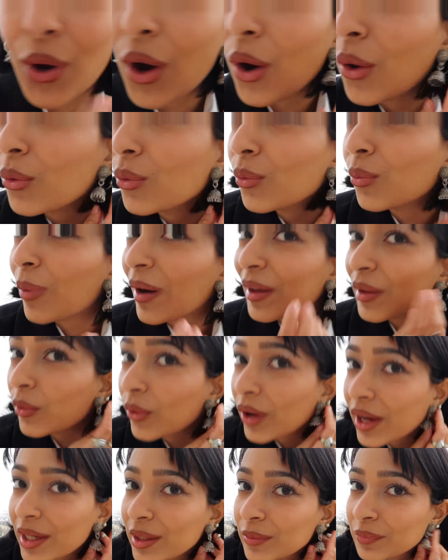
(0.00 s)
Oh, by the
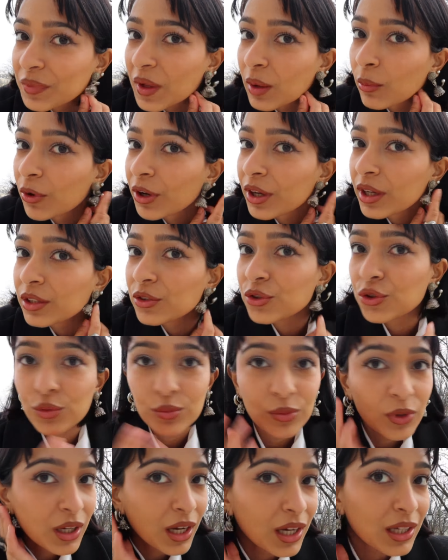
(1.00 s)
way, I'm wearing
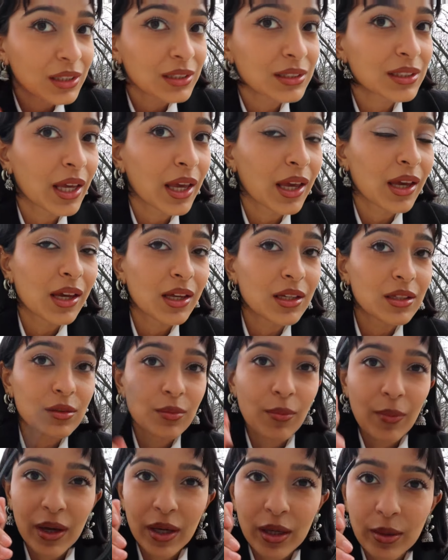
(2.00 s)
Junkas and
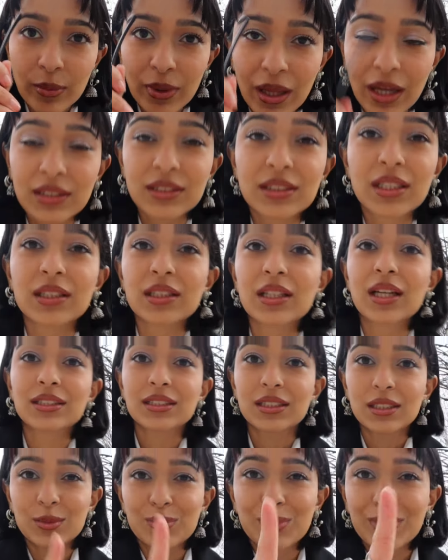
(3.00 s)
my black
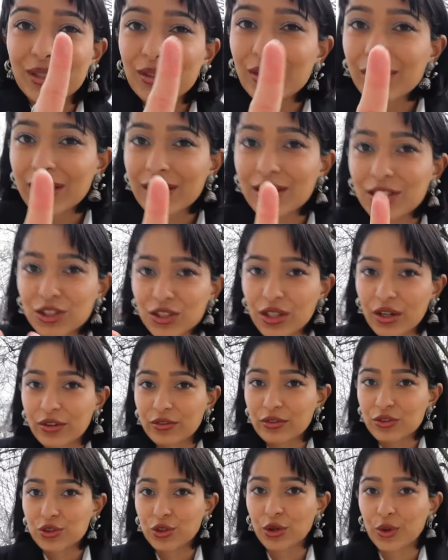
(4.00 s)
sunglasses, but look at the star
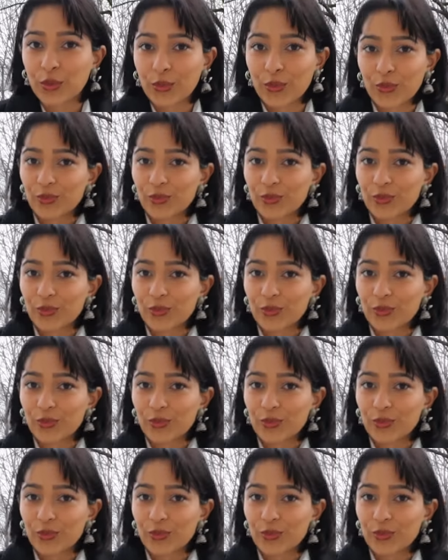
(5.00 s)
of the show.